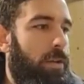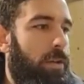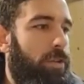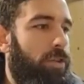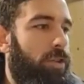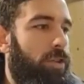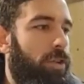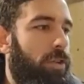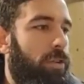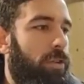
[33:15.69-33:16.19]

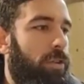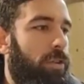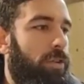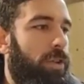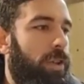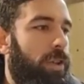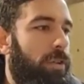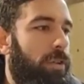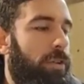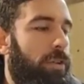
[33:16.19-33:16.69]
to
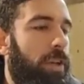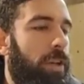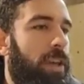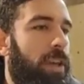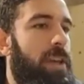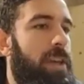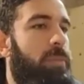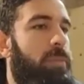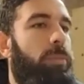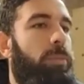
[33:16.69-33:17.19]
to to
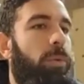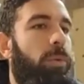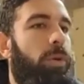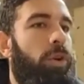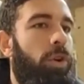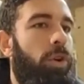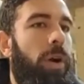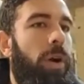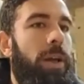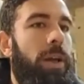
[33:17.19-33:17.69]
keep
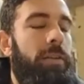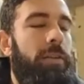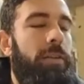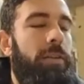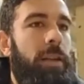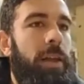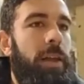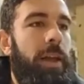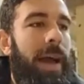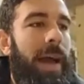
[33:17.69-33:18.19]
going to
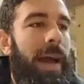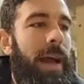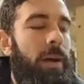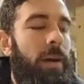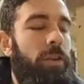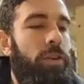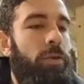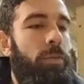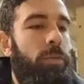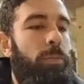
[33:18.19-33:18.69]
like
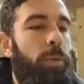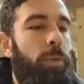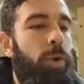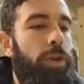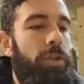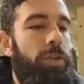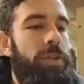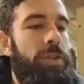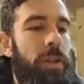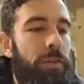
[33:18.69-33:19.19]
you put
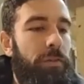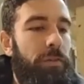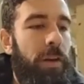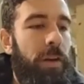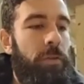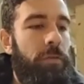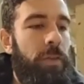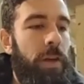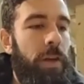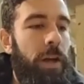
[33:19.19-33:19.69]
yourself
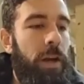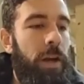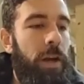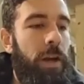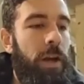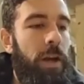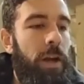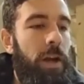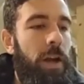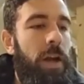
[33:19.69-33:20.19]
out there
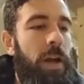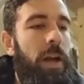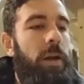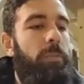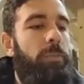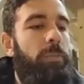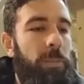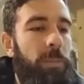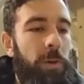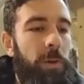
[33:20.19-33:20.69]

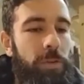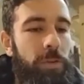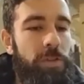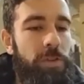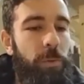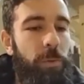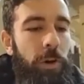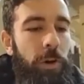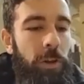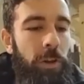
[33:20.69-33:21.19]
people
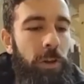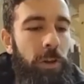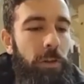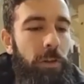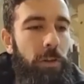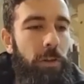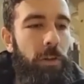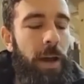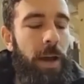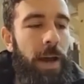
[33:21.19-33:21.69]
respond
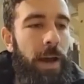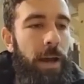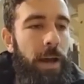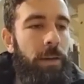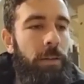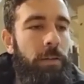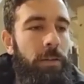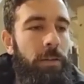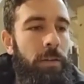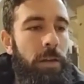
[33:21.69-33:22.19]

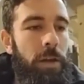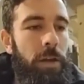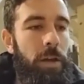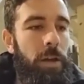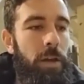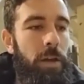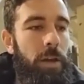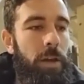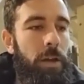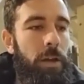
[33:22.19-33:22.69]
and
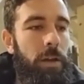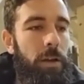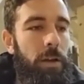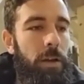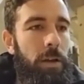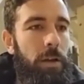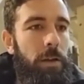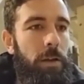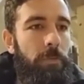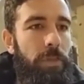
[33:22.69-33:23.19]

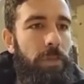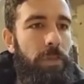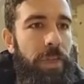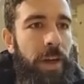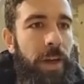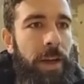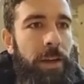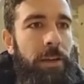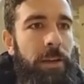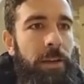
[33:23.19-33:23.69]

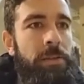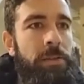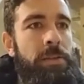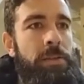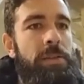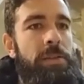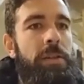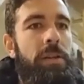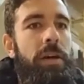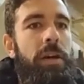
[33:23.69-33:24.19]

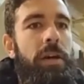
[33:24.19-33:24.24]
things